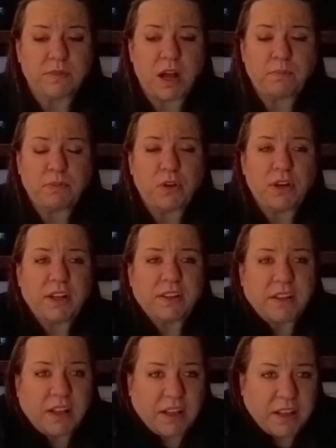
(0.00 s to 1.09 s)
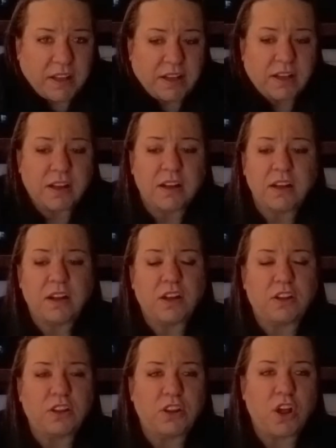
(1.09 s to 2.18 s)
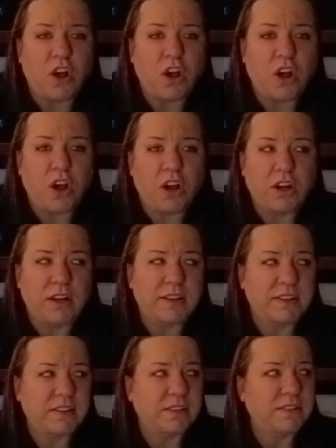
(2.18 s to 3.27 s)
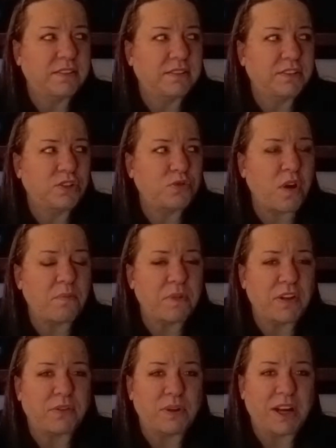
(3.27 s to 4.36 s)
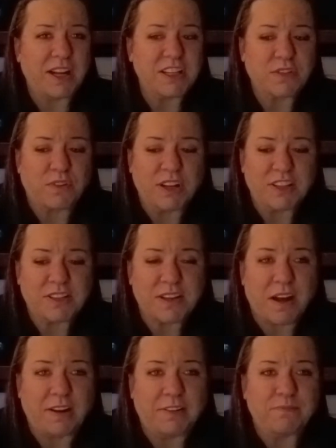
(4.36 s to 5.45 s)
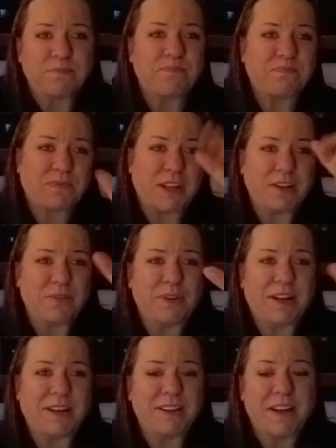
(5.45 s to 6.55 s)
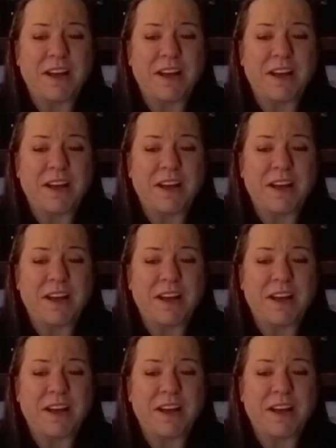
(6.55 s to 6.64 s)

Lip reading: uploading the long 12-month readings for each sign. Anyway,